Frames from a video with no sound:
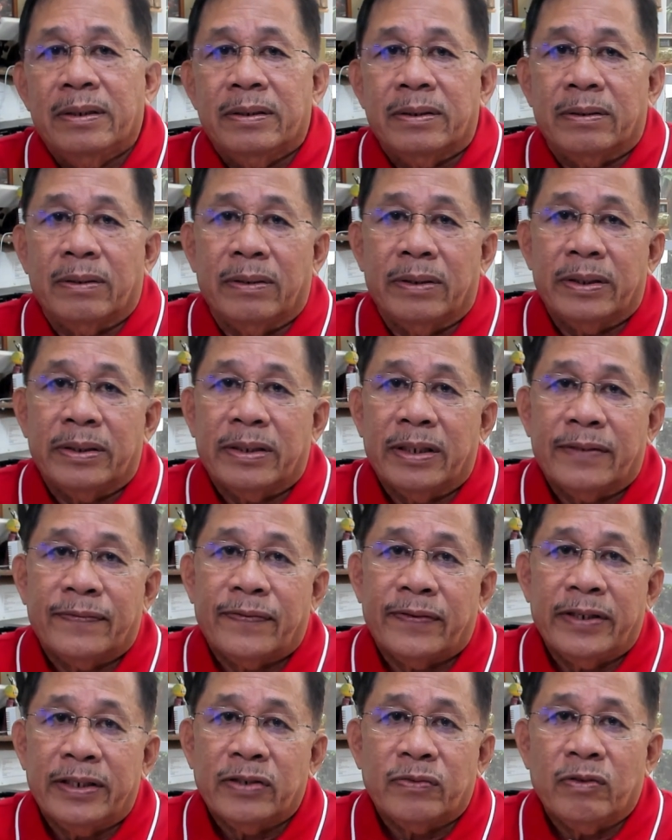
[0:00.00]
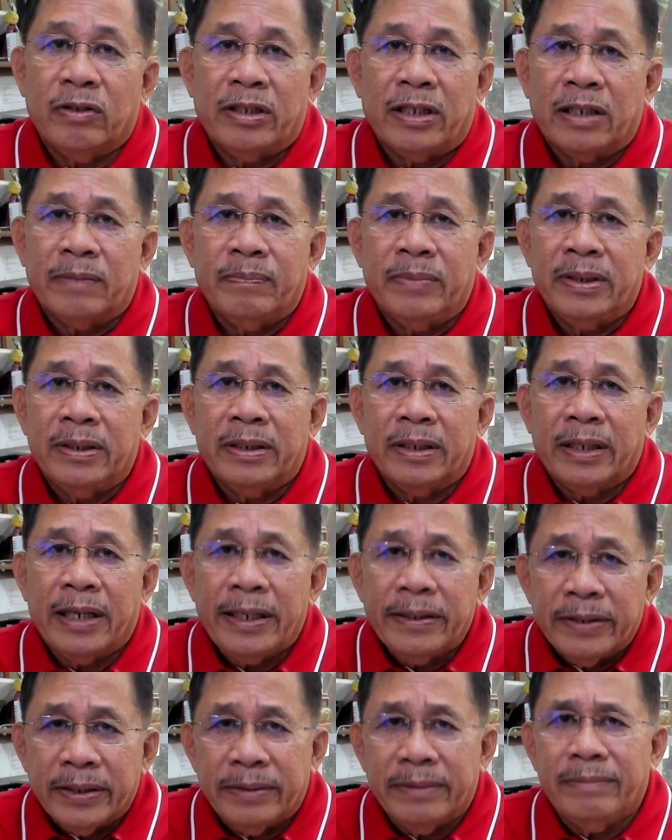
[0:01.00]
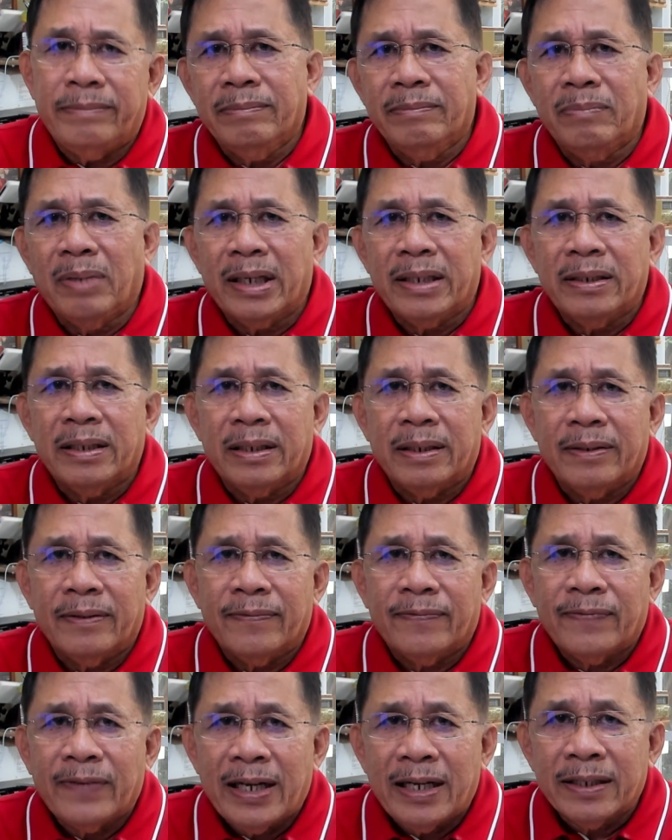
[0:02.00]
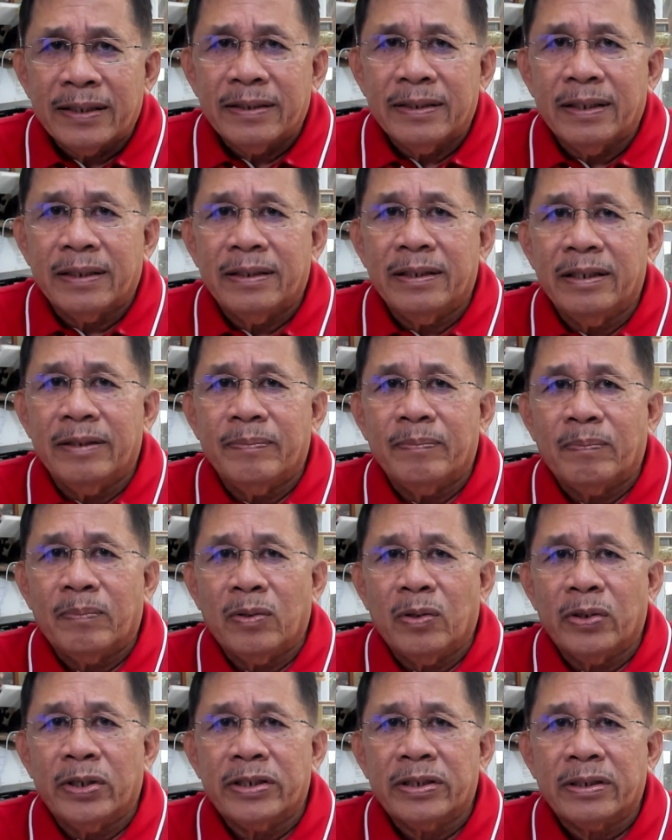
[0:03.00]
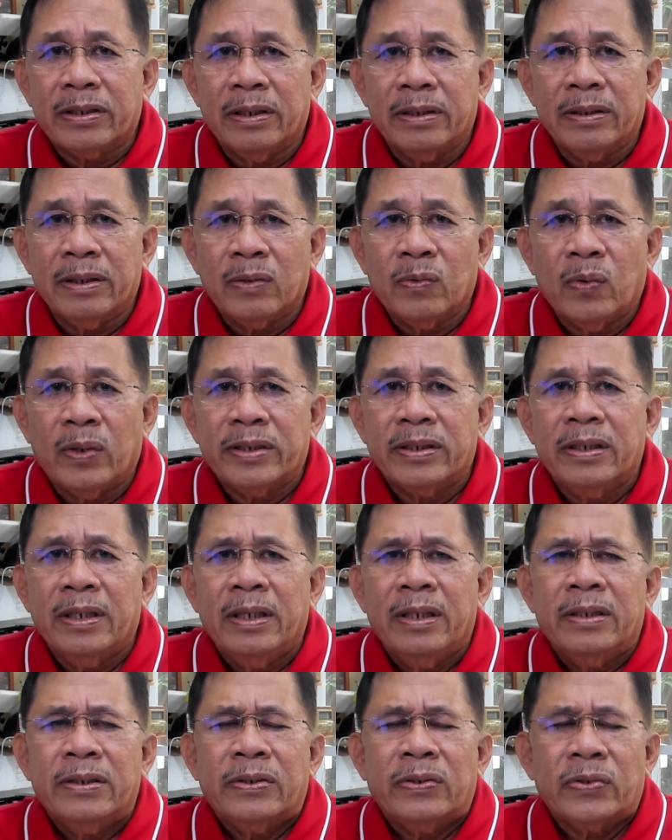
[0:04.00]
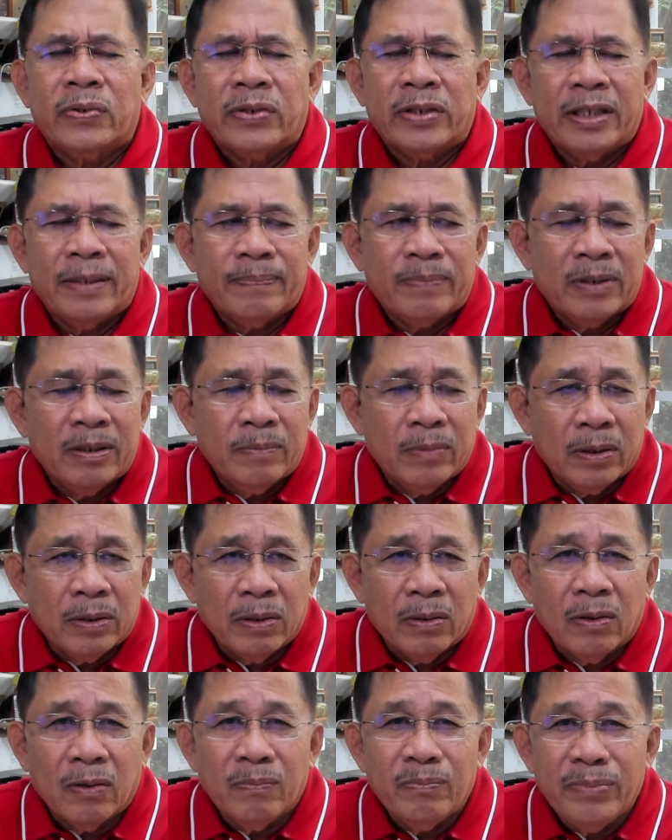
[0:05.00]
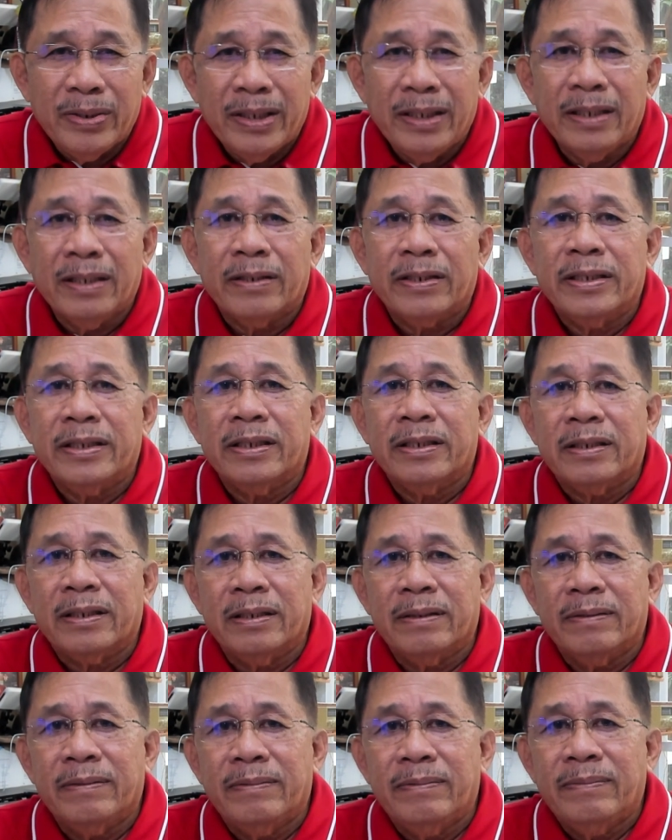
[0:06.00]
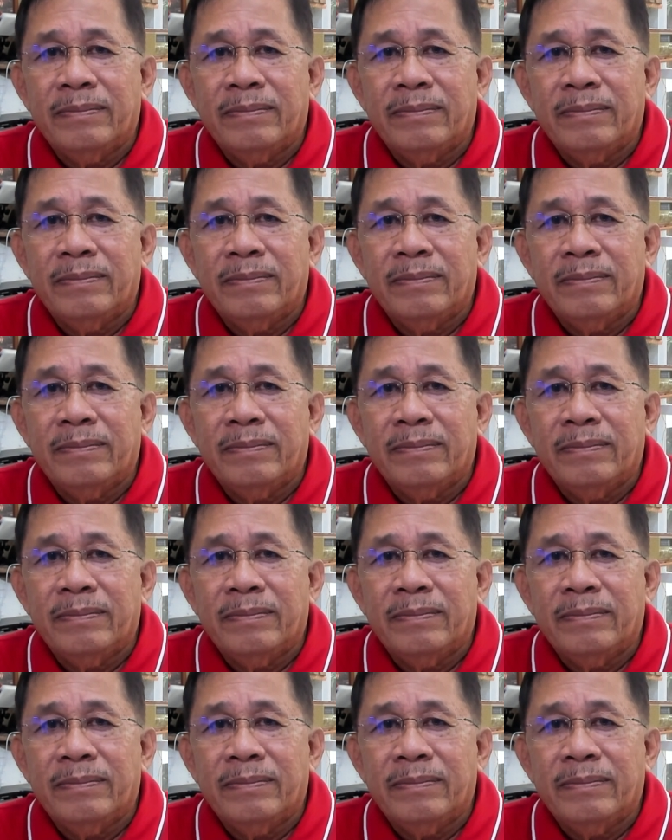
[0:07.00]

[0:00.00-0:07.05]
So interference will not be negated by the fact that the employer's conduct was susceptible of being resisted.